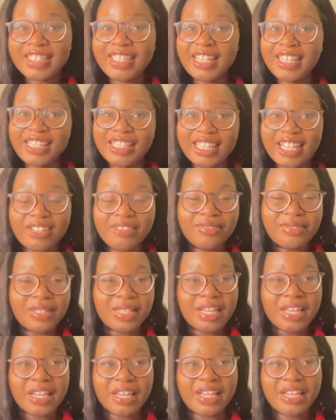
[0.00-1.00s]

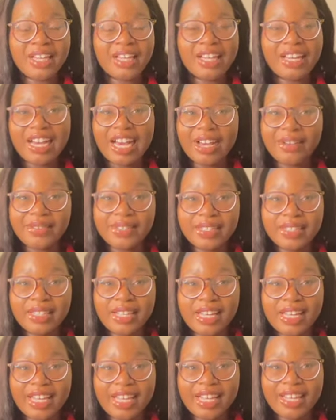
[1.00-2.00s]
definitely, I would
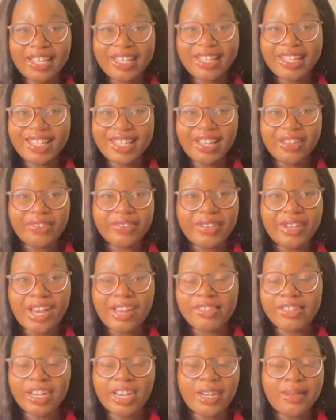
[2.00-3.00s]
say, if you
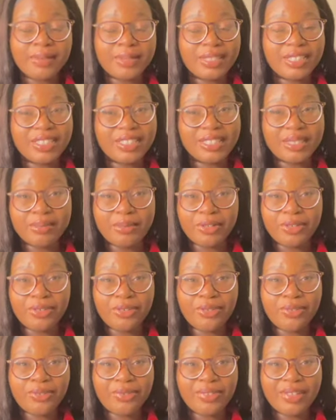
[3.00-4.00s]
have the option to
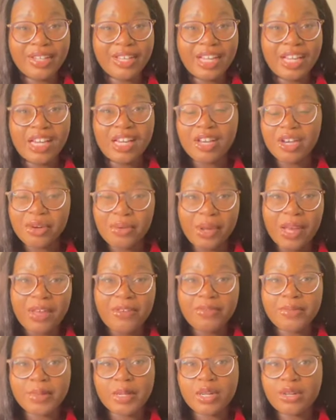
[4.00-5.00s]
move away
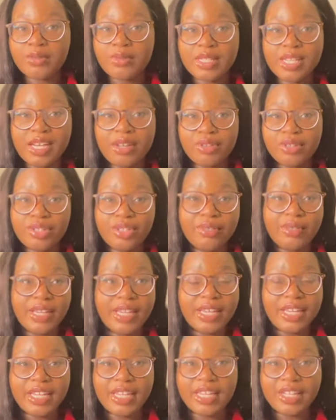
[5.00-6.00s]
from your hometown, do
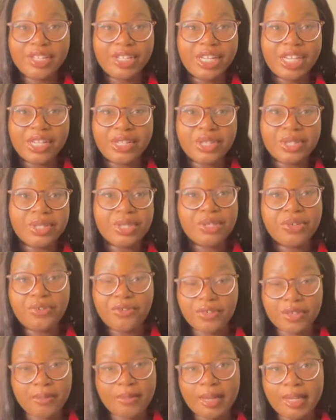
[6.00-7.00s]
it. It changes you
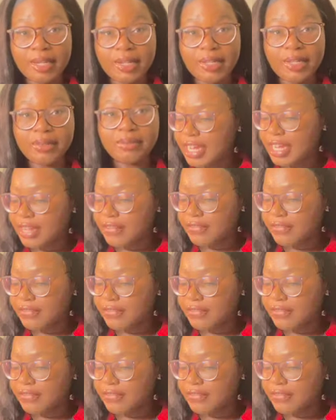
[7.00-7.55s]
for the better. My